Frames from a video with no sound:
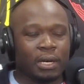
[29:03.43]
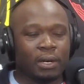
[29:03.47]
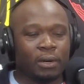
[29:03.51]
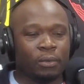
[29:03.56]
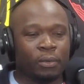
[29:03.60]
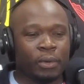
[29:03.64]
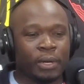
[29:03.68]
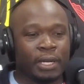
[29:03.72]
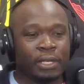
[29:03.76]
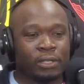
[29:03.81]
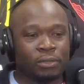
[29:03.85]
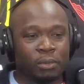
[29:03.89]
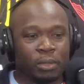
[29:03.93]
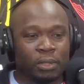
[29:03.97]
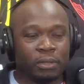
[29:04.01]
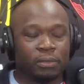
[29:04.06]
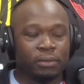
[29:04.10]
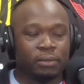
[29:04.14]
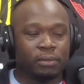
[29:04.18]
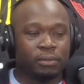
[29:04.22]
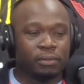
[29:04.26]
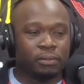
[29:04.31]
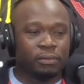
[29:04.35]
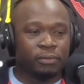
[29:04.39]
Whereas
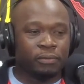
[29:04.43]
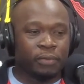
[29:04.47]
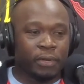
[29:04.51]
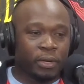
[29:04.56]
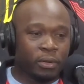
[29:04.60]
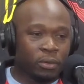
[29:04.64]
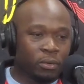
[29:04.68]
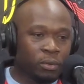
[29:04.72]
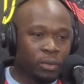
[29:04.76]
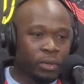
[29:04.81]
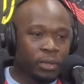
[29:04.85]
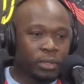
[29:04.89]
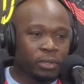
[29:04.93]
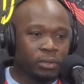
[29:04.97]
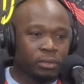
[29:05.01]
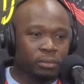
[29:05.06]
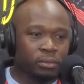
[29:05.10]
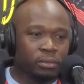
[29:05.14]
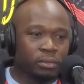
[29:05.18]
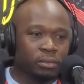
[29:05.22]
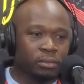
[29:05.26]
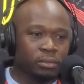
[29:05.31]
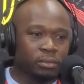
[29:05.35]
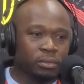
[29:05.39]
with federal work, you
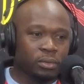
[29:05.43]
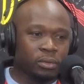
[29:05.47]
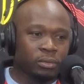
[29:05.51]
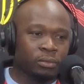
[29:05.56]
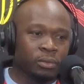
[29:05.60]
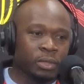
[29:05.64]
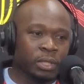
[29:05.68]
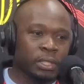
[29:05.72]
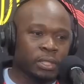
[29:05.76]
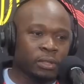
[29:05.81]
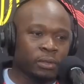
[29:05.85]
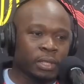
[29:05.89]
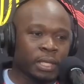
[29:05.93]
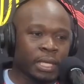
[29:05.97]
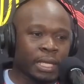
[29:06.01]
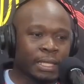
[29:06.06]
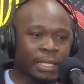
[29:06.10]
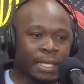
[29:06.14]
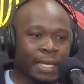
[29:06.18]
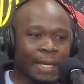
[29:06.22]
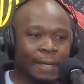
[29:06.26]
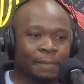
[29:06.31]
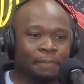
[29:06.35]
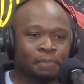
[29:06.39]
really don't get
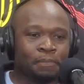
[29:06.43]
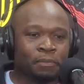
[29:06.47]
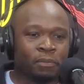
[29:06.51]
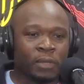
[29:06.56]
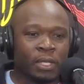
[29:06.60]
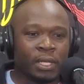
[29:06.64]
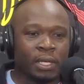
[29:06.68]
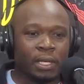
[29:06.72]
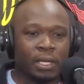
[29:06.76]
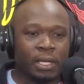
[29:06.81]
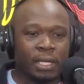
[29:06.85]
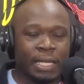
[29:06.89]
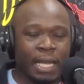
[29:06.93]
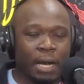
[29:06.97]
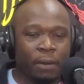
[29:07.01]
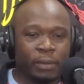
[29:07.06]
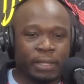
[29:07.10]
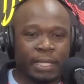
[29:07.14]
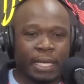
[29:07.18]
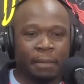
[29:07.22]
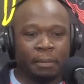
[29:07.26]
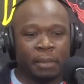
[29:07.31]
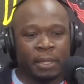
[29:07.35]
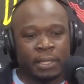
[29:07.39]
that. Now, with
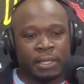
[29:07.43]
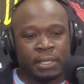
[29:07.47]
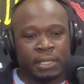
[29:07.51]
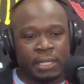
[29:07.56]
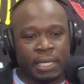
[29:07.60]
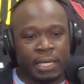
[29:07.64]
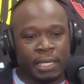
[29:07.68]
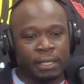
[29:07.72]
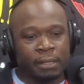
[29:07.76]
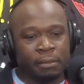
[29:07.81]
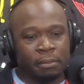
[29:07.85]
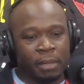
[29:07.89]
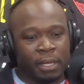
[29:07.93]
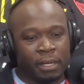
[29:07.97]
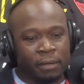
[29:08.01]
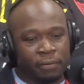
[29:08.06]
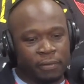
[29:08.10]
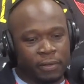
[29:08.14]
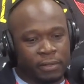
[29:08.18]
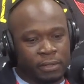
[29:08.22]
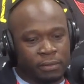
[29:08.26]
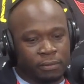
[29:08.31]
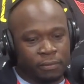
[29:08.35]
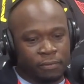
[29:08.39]
that being said, the
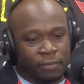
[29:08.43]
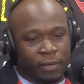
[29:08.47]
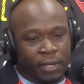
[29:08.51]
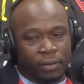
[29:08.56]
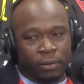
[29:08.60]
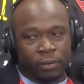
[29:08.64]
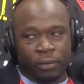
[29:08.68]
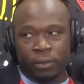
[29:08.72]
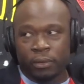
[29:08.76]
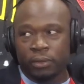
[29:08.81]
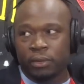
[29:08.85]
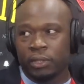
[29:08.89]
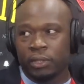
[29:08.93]
benefits of federal,